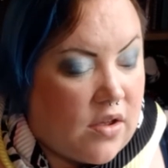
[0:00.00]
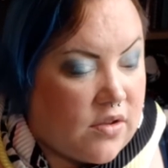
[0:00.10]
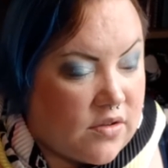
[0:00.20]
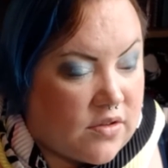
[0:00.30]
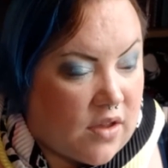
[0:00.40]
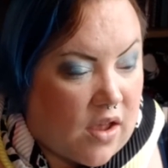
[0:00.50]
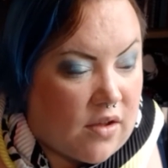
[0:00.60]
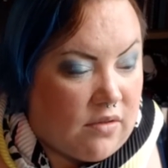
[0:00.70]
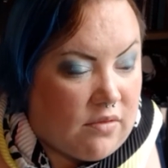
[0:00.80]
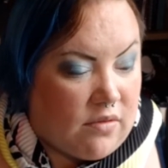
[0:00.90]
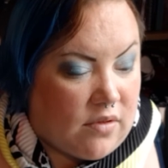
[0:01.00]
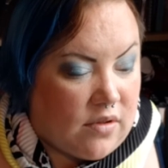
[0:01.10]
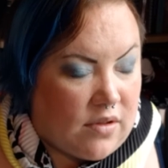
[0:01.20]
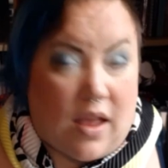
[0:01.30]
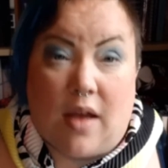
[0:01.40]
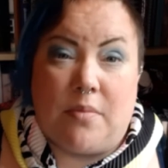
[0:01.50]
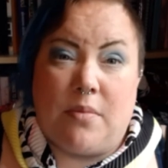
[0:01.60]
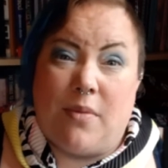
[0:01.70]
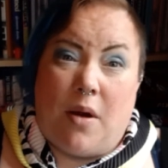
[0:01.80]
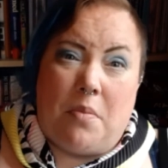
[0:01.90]
So, yeah,
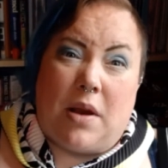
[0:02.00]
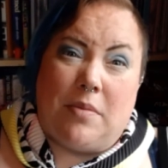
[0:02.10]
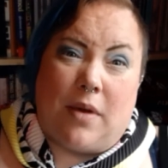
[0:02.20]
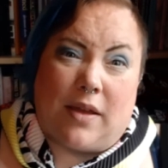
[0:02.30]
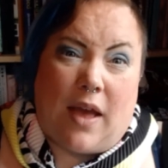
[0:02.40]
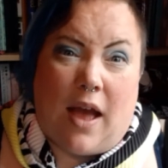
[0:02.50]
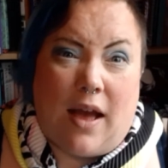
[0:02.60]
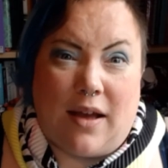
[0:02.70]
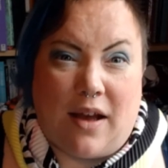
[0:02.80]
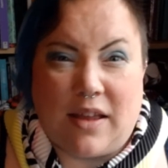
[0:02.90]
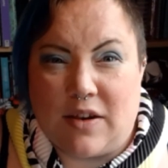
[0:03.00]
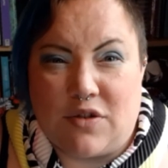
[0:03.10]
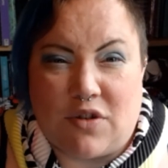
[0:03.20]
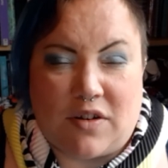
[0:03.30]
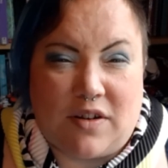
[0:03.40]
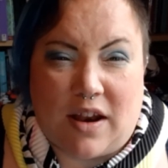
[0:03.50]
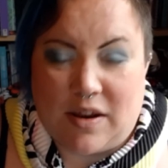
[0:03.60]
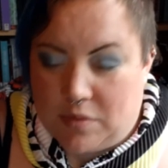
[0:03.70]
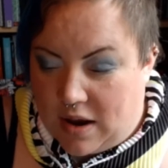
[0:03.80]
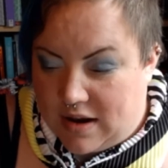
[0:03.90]
well, I blame my cat. I get distracted
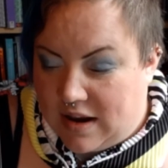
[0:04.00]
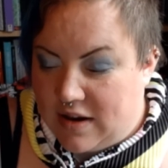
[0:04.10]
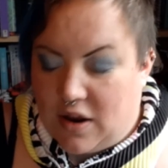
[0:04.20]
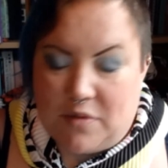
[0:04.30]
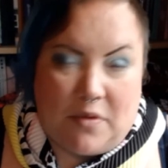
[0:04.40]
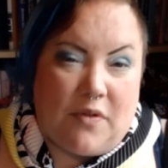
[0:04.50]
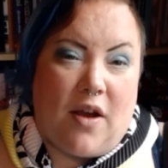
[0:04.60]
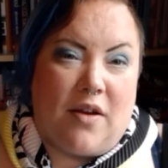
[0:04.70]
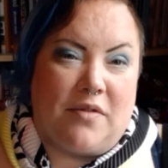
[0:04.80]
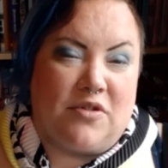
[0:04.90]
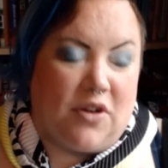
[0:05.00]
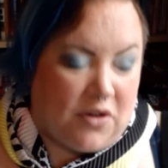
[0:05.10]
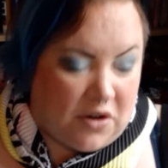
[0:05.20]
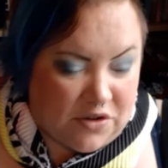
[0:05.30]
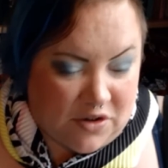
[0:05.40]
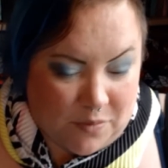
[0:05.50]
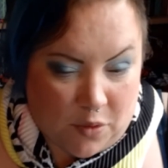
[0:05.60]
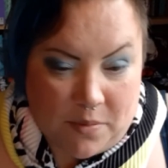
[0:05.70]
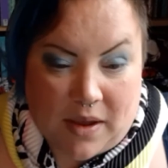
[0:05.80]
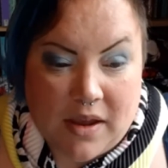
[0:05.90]
anyway, let alone with her trying to jump
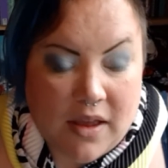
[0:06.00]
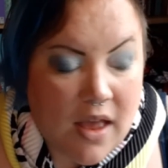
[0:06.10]
on me.